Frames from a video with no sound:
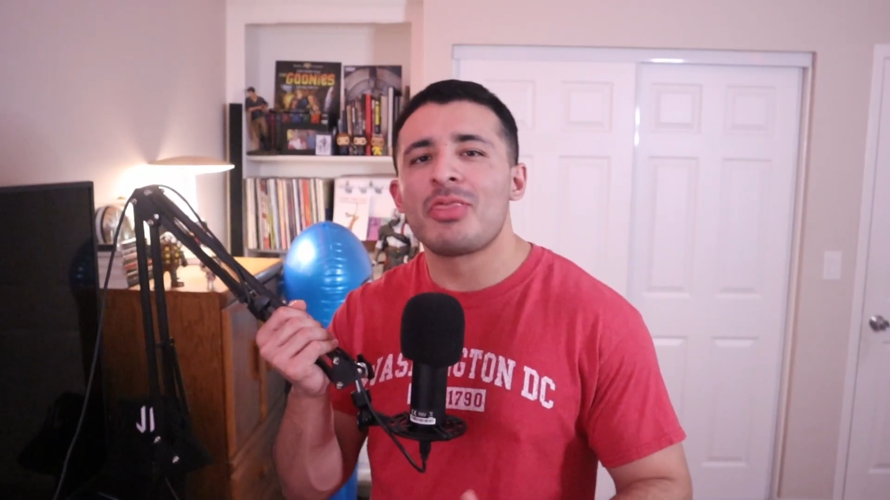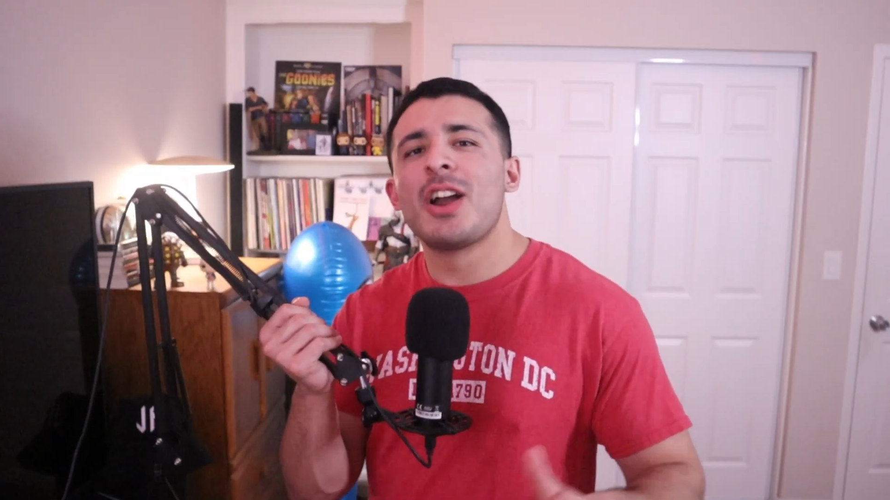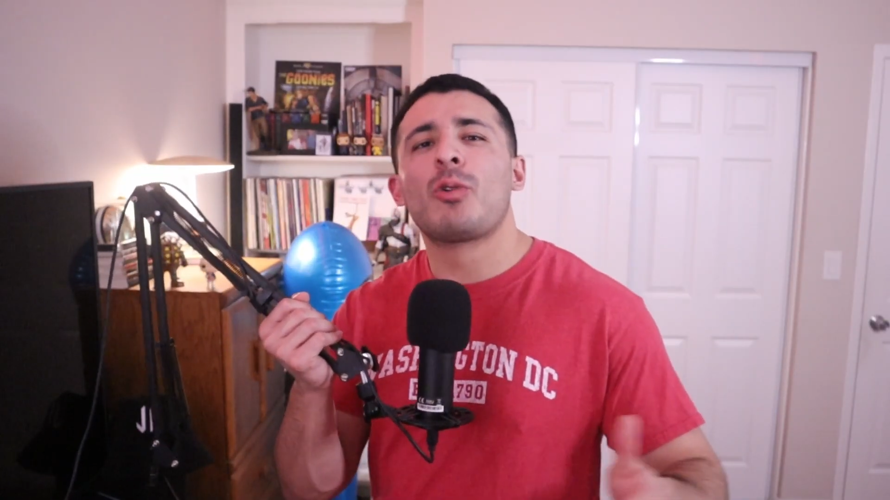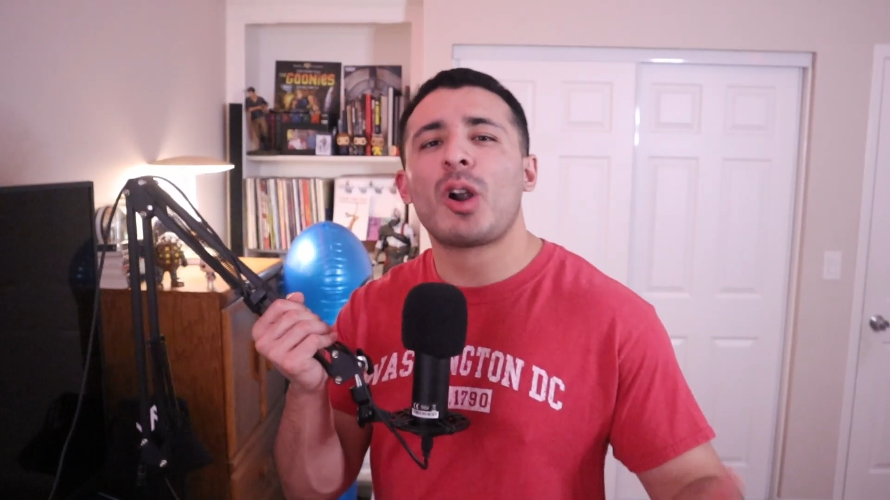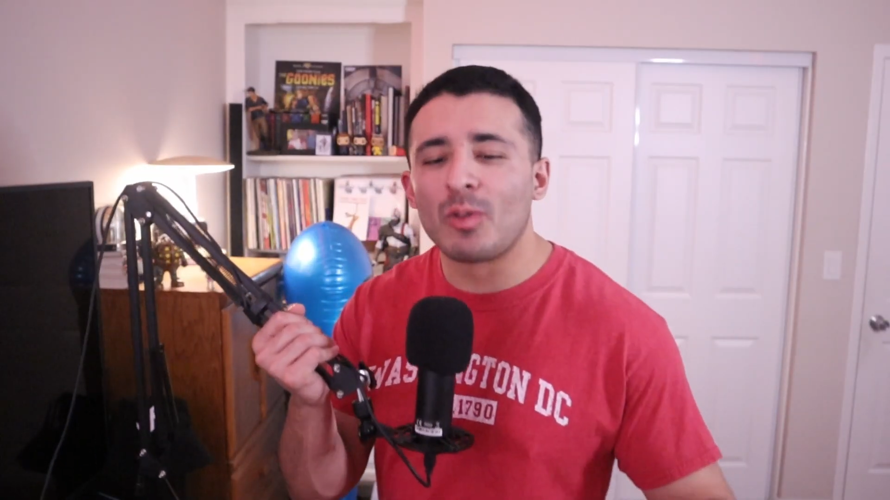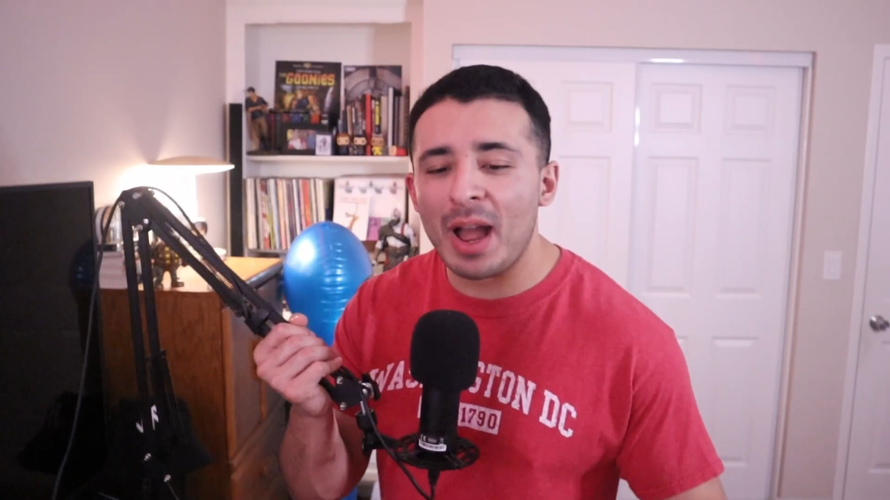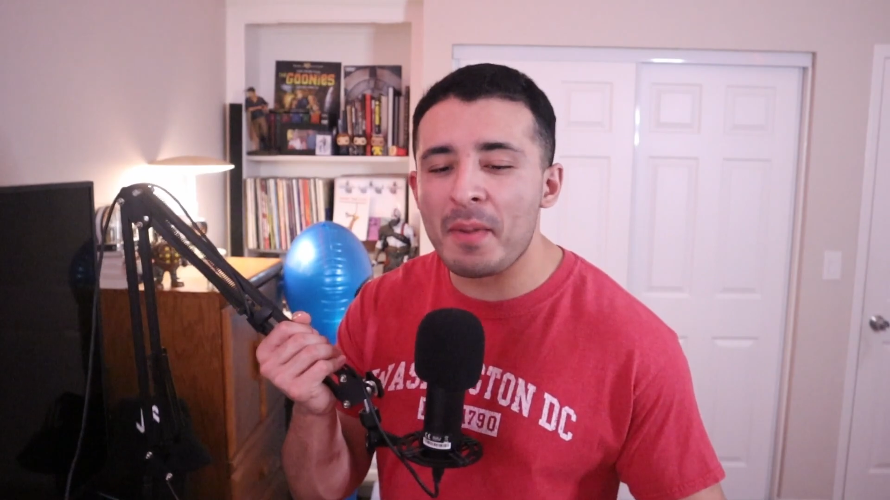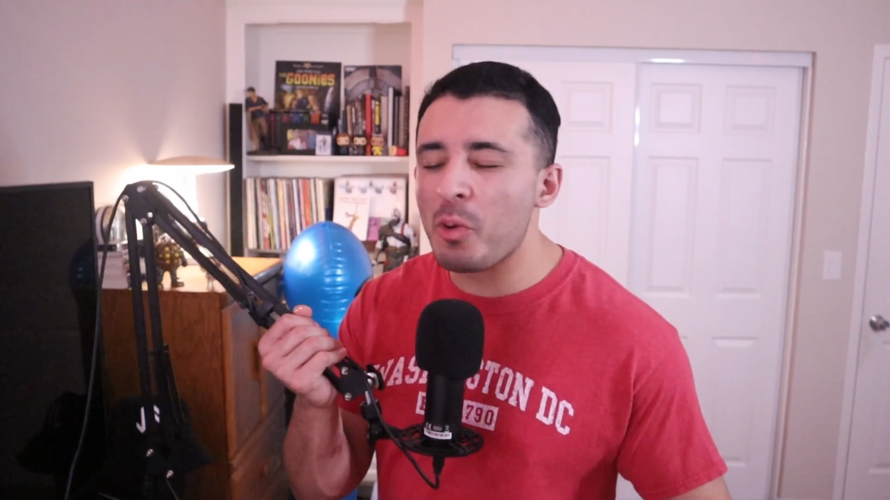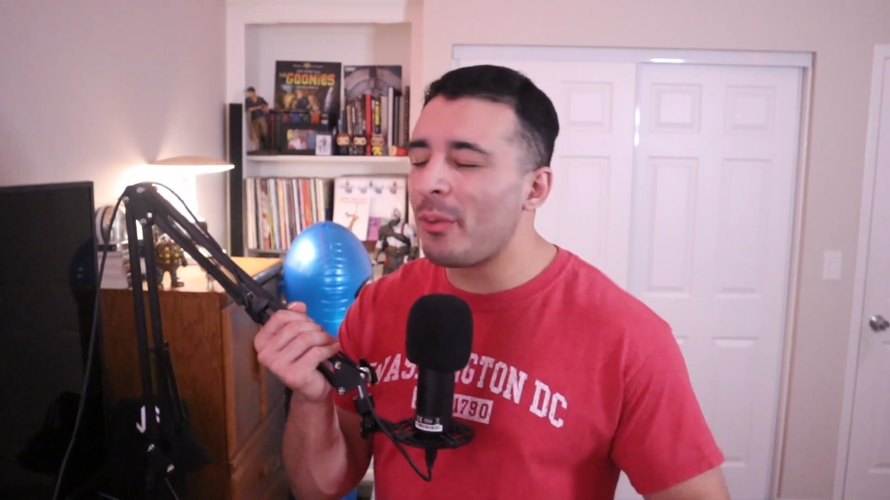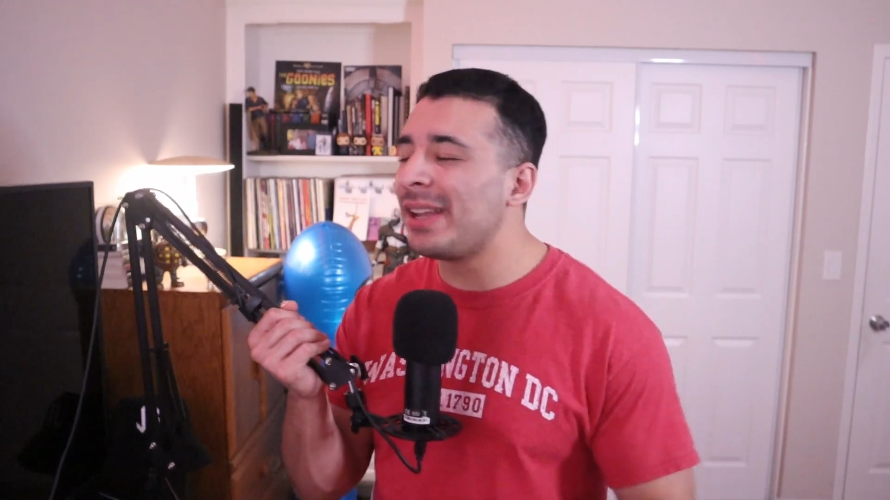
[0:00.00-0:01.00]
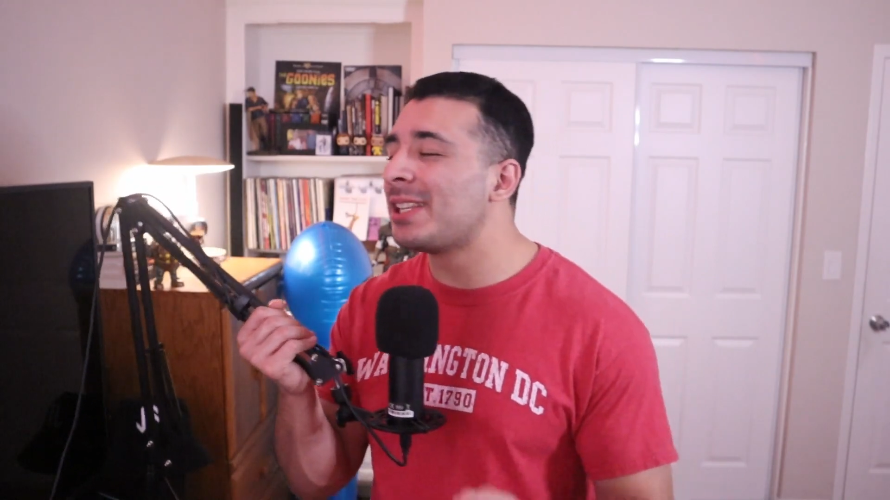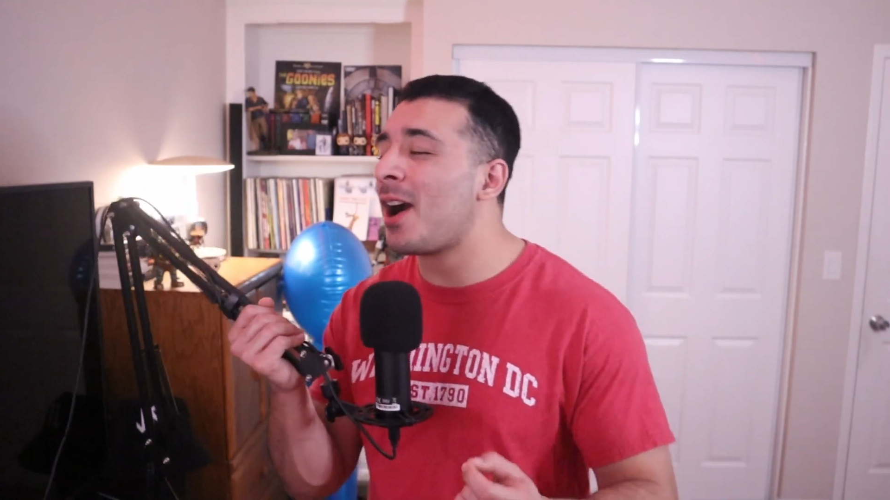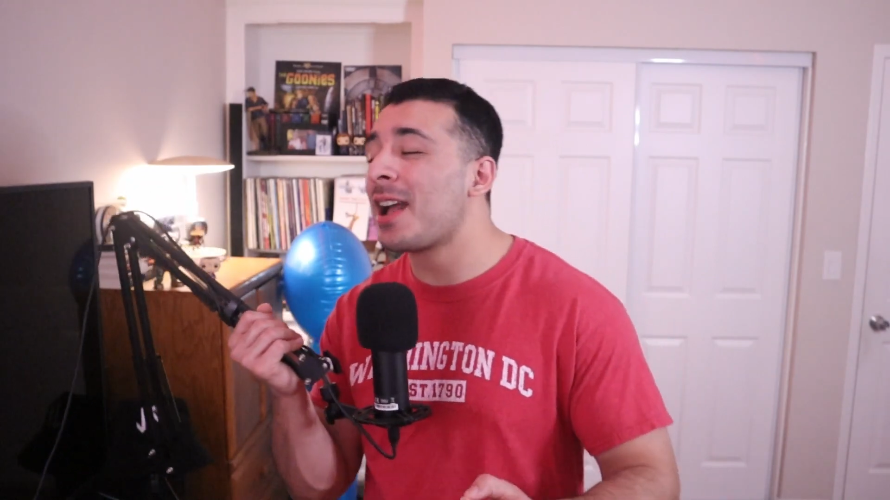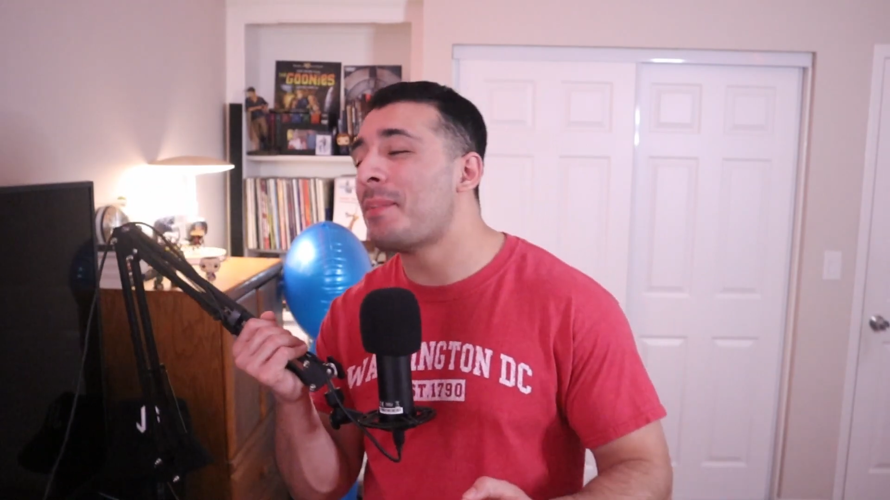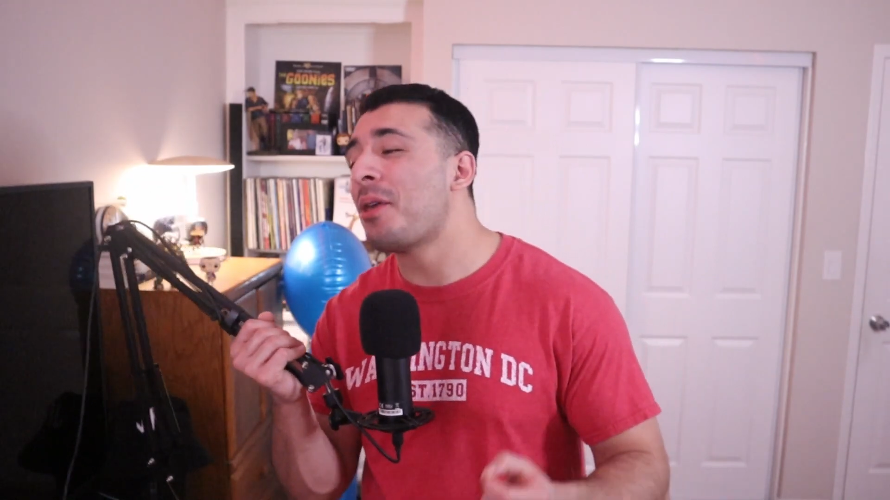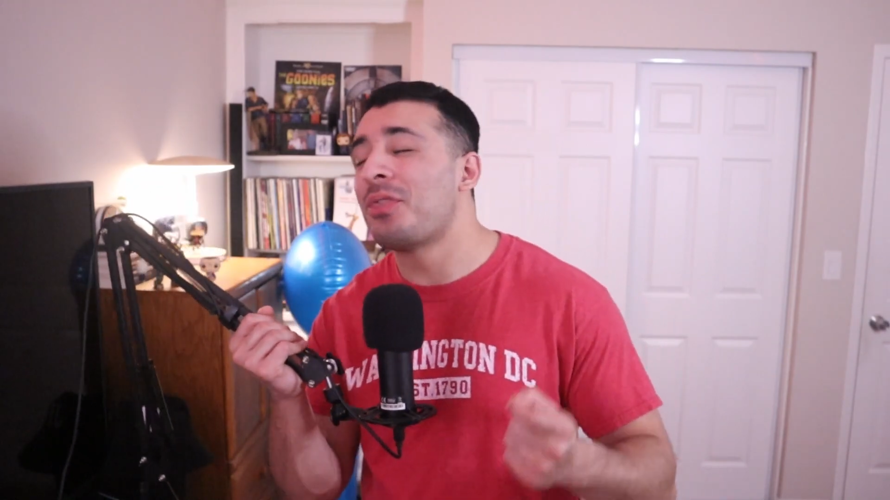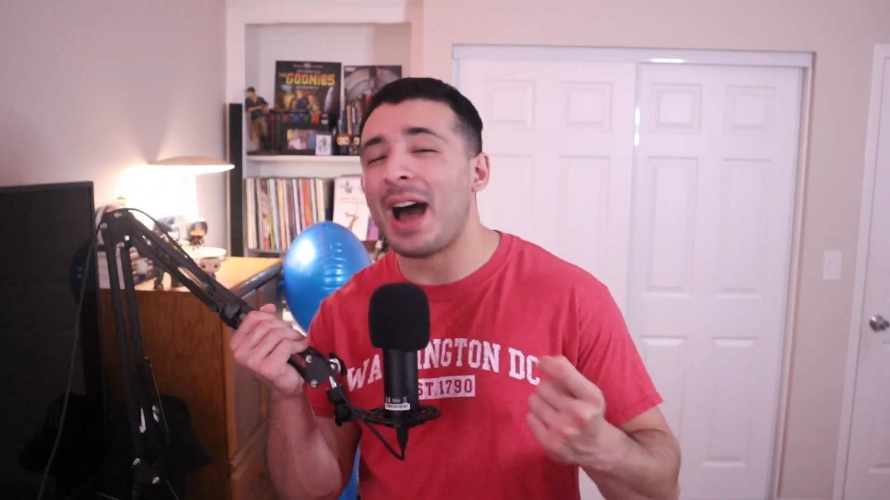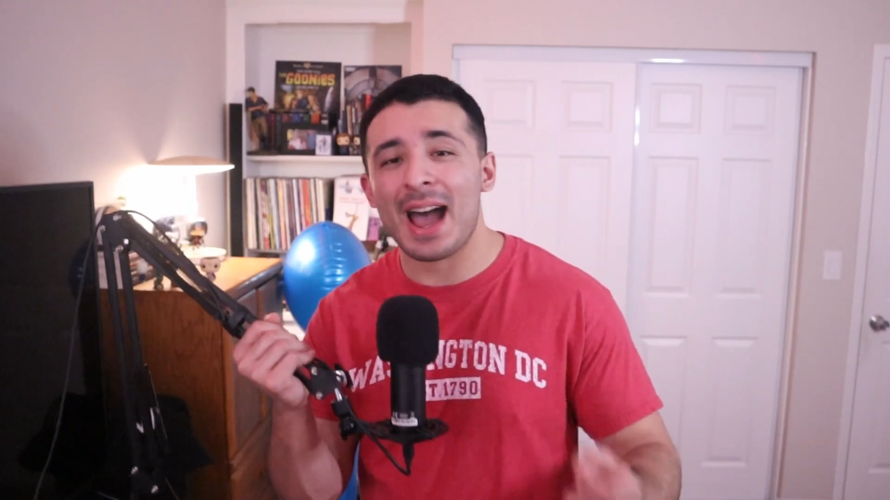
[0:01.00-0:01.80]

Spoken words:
they're all right, but when we talk about the